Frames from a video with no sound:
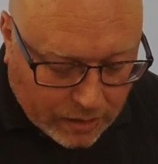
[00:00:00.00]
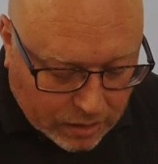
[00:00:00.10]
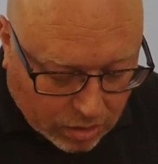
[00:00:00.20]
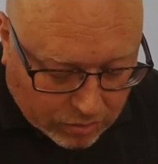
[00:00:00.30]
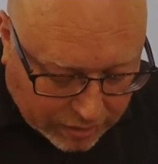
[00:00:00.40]

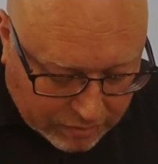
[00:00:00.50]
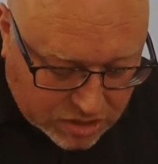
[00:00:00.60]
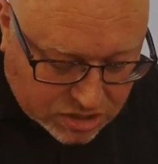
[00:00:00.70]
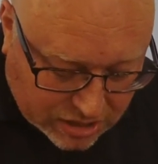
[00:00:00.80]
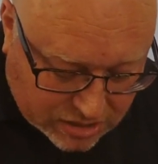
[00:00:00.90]
On hearing this,
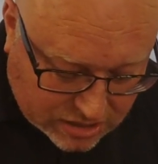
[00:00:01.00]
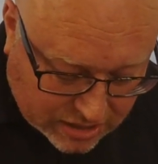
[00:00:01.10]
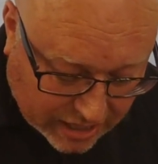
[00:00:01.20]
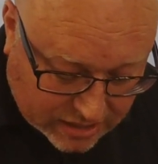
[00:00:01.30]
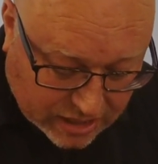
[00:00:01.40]
Jesus
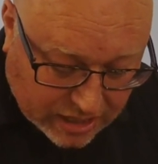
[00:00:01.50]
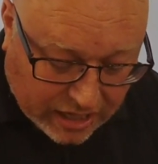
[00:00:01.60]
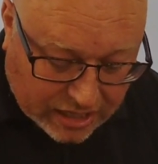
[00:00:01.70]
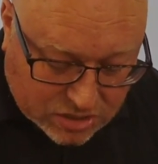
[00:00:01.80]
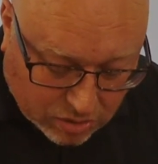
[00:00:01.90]
says, it
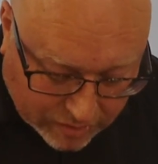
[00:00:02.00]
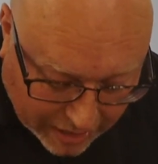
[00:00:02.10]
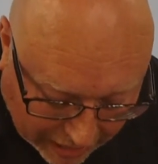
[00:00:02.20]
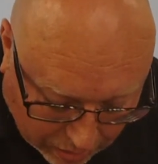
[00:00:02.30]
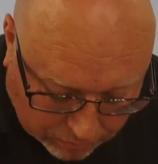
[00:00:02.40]
is not the
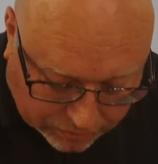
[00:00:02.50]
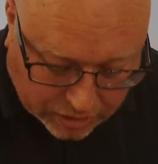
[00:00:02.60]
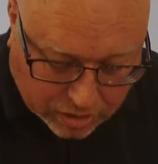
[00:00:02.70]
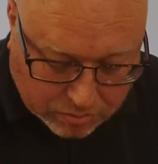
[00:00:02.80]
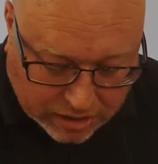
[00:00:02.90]
healthy
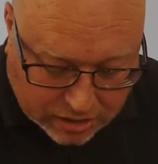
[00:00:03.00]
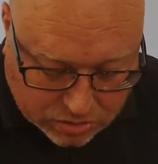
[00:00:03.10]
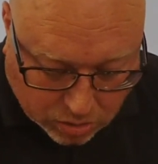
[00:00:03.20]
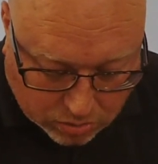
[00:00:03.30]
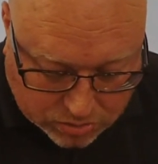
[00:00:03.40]
who need a
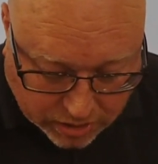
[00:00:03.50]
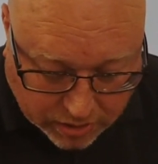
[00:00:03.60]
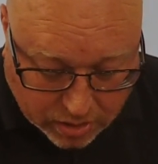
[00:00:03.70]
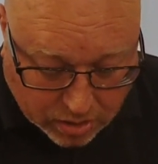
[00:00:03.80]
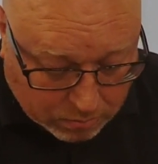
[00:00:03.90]
doctor,
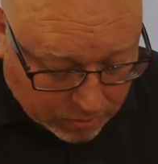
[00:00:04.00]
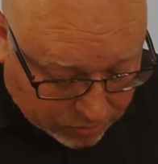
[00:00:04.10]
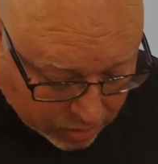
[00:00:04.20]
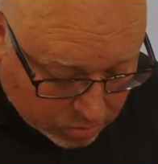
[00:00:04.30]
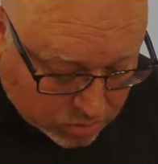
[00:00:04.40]
but
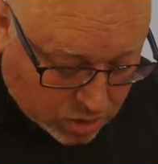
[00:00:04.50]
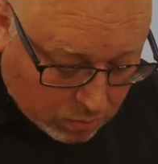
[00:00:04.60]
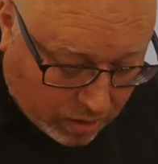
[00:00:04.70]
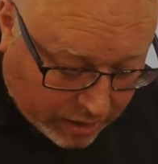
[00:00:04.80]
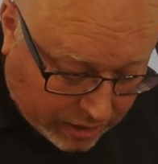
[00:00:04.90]
those who
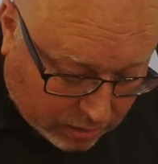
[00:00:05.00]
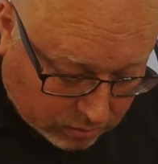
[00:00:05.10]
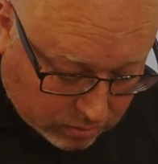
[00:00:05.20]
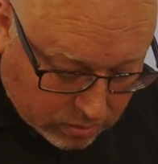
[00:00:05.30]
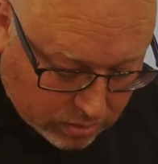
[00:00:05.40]
are ill.